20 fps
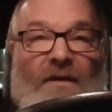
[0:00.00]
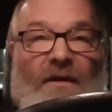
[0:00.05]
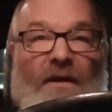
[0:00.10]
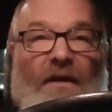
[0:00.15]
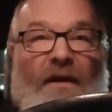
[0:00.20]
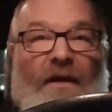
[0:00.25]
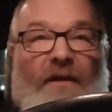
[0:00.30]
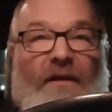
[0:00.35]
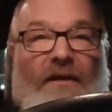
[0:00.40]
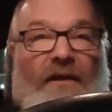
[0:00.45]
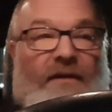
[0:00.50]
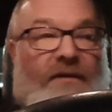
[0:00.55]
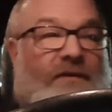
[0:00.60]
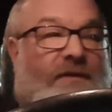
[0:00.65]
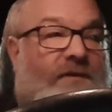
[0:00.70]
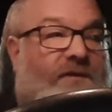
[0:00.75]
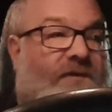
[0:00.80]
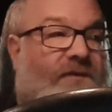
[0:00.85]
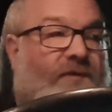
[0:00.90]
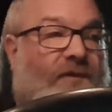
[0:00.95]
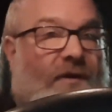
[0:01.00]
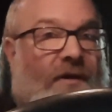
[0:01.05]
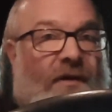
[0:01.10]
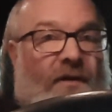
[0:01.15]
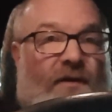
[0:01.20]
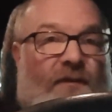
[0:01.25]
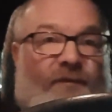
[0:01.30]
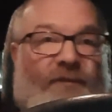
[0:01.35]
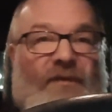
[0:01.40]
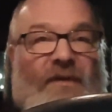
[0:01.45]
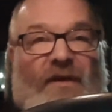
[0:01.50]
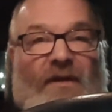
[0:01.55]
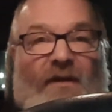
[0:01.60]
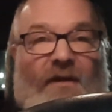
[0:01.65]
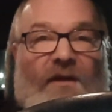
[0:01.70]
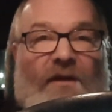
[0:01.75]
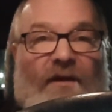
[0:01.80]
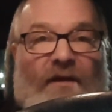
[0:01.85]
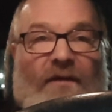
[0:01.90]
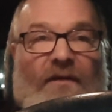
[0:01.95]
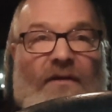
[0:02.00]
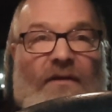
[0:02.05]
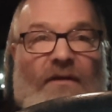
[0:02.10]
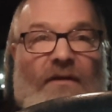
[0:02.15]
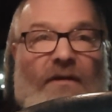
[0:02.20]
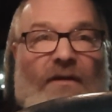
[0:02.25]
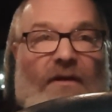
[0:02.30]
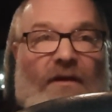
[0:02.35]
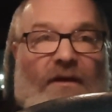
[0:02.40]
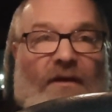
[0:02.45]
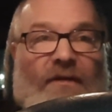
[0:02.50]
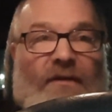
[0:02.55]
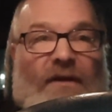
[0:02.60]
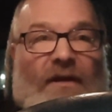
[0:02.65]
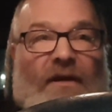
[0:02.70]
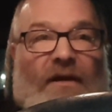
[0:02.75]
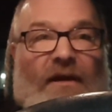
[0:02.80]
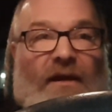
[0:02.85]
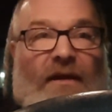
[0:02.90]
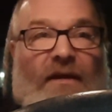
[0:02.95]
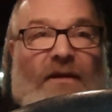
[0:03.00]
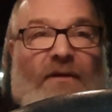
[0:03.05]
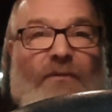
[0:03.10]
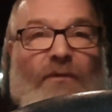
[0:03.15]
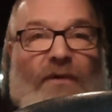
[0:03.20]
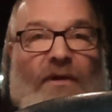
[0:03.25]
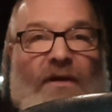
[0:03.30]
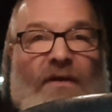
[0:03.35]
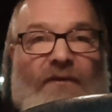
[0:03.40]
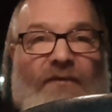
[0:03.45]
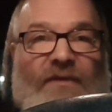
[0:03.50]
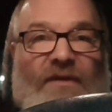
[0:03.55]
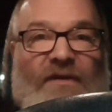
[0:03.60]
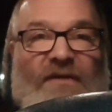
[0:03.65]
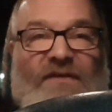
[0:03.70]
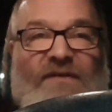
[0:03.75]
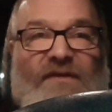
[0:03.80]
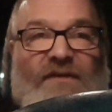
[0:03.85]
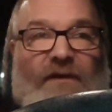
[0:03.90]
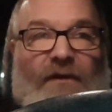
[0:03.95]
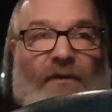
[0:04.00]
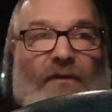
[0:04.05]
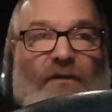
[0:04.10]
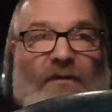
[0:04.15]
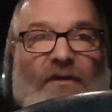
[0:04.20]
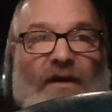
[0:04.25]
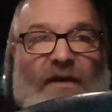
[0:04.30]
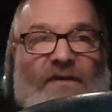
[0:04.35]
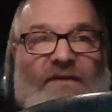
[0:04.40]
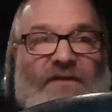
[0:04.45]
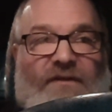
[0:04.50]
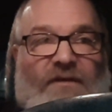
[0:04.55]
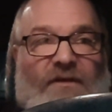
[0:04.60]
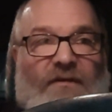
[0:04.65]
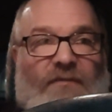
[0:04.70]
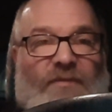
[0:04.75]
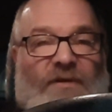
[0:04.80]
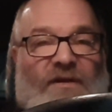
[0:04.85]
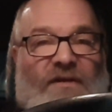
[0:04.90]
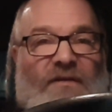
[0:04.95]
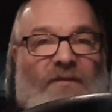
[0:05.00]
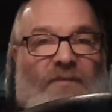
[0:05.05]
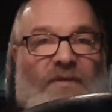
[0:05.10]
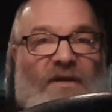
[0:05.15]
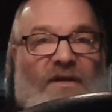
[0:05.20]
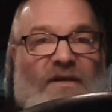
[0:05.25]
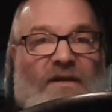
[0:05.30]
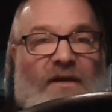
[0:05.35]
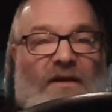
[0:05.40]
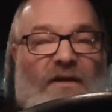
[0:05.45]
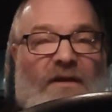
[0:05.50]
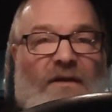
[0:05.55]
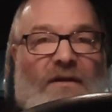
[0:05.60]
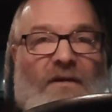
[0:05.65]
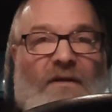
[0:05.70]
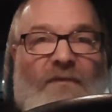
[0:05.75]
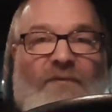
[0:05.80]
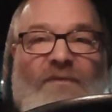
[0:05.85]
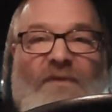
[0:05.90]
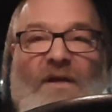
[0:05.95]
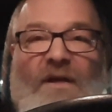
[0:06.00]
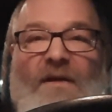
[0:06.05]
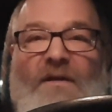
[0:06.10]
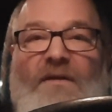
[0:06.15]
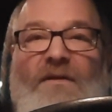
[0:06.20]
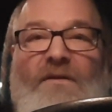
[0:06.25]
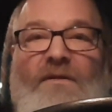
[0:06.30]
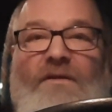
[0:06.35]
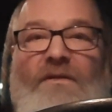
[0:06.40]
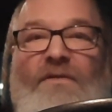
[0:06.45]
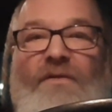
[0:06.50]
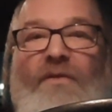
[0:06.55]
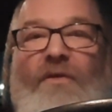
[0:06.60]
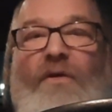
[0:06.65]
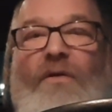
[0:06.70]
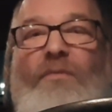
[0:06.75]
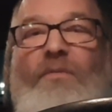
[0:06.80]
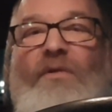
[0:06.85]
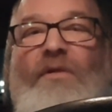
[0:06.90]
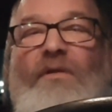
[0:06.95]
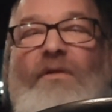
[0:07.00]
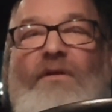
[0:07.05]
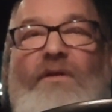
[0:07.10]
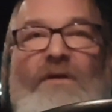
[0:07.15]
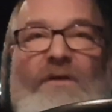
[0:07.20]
I get the strong feeling that any one of these slow nights could be the beginning of that global